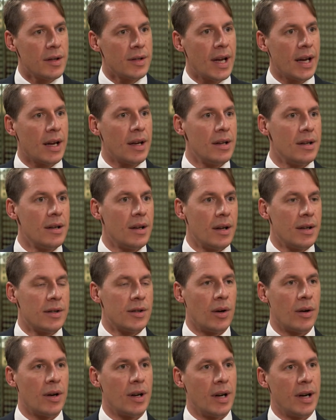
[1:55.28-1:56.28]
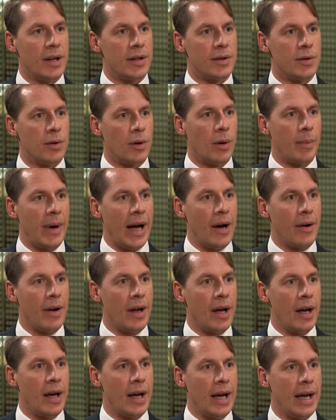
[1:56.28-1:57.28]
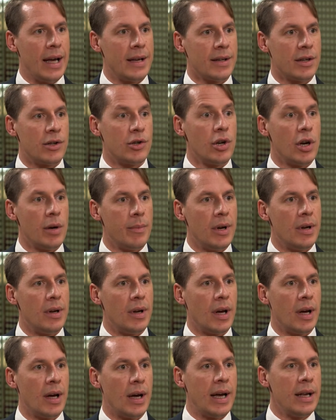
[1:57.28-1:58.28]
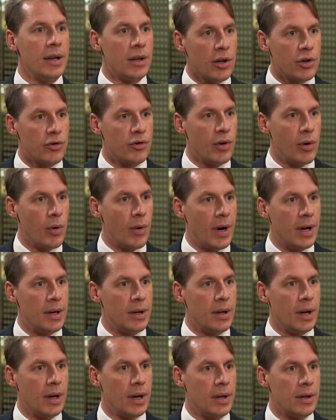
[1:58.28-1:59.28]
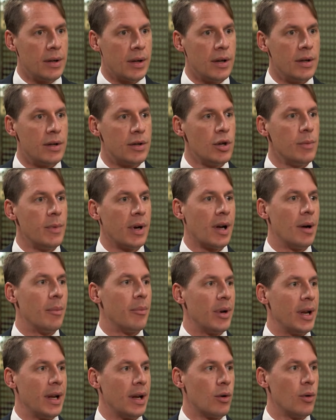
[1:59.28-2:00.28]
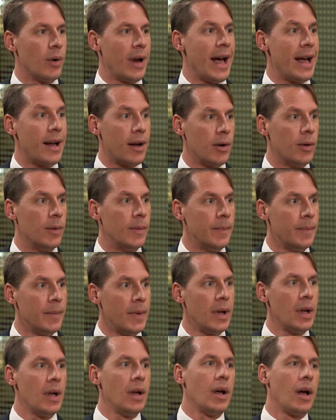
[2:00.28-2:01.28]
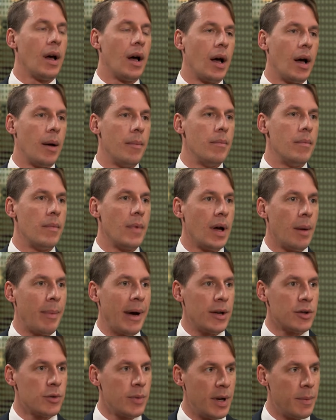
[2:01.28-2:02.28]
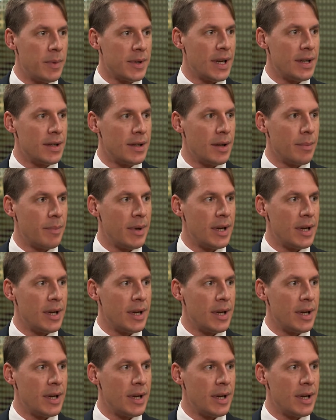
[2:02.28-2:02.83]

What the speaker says: the second stock I'd like to talk about is a German industrial and consumer company called Henkel. About 20% of the